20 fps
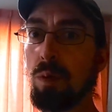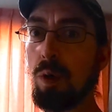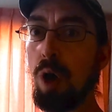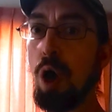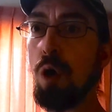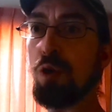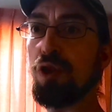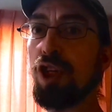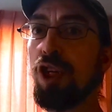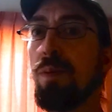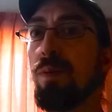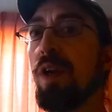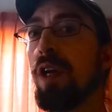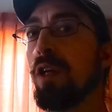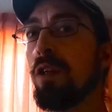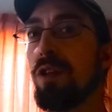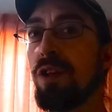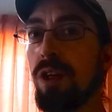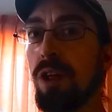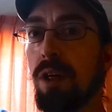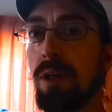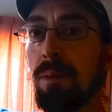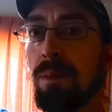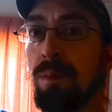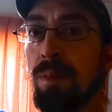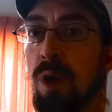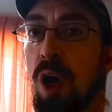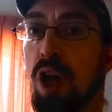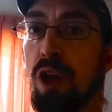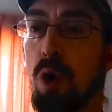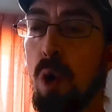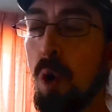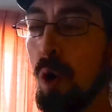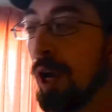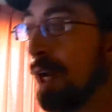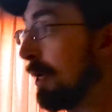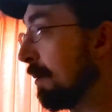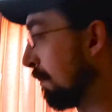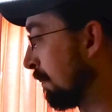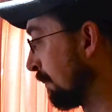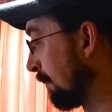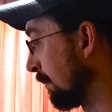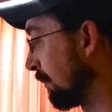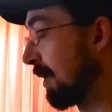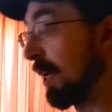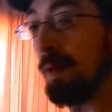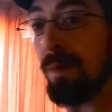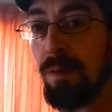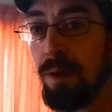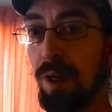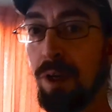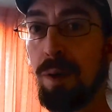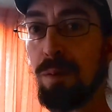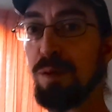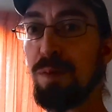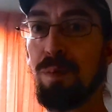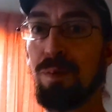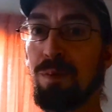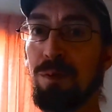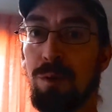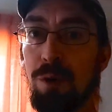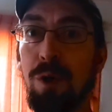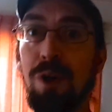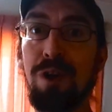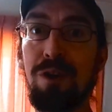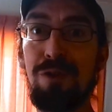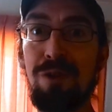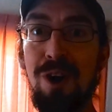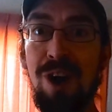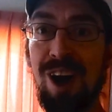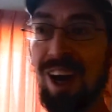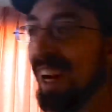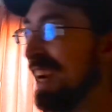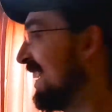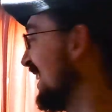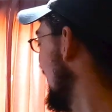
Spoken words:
Ho Chi Minh to Hanoi," and I'm gonna try.